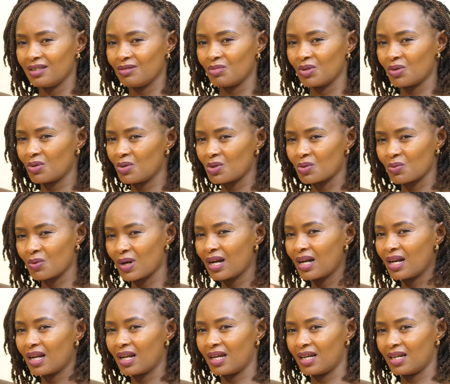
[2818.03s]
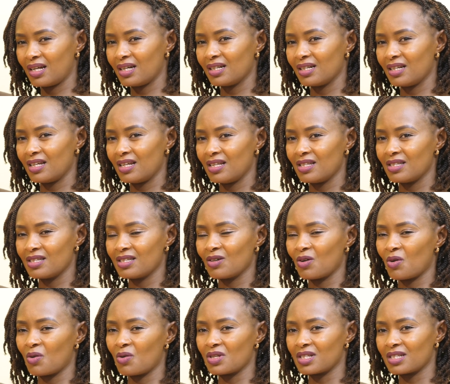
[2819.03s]
Because one leg is
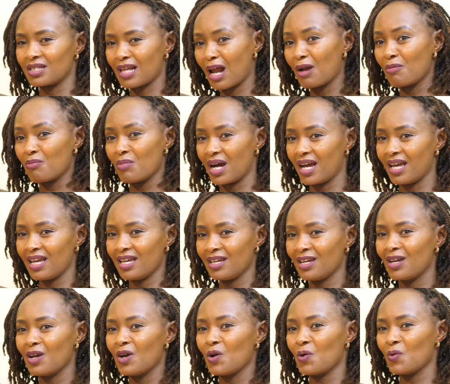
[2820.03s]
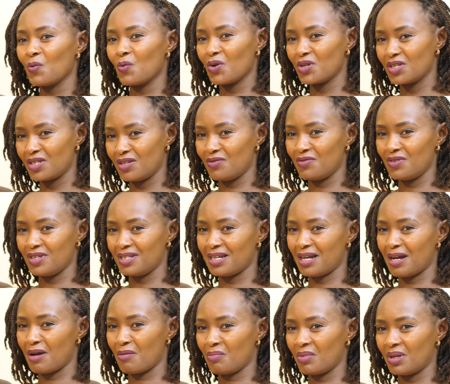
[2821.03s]
on standby, what if it
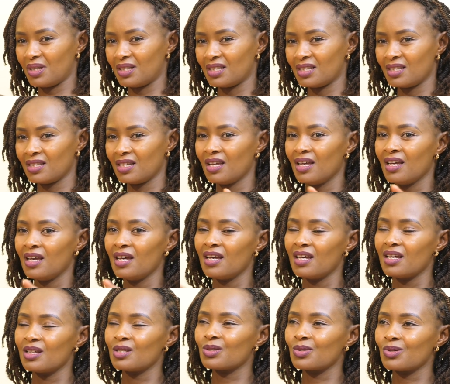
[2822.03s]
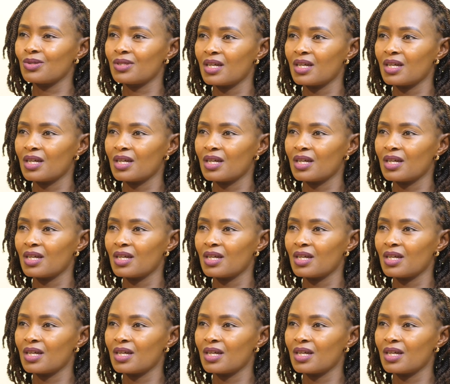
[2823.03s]
happens? So